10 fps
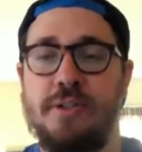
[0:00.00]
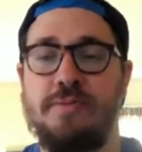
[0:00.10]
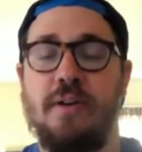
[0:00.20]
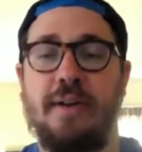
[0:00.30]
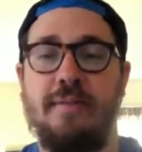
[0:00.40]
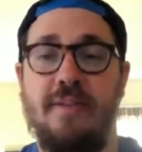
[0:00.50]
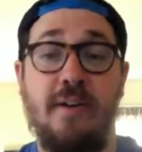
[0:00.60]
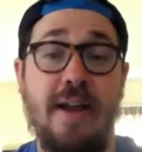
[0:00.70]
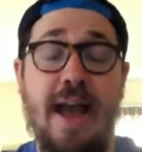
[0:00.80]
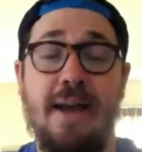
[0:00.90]
is very,
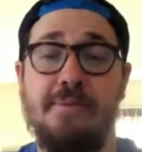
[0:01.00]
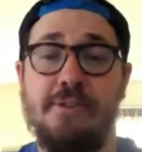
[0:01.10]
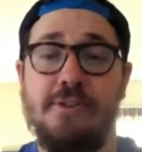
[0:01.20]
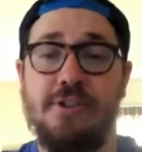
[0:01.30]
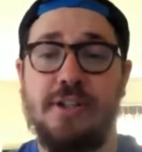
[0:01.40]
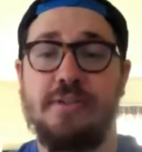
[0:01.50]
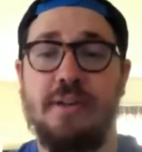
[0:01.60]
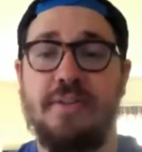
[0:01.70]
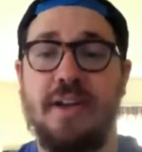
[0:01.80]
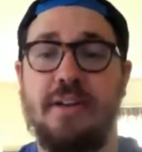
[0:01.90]
very average
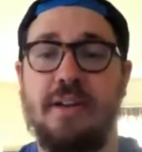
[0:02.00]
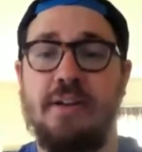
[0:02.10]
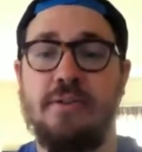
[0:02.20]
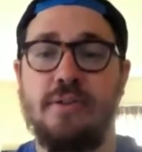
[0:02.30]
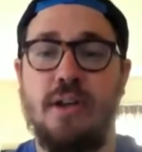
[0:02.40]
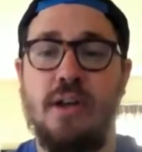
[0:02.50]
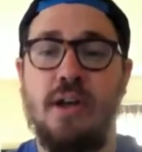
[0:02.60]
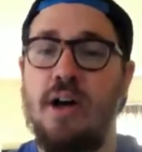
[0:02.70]
against left-handed hitters.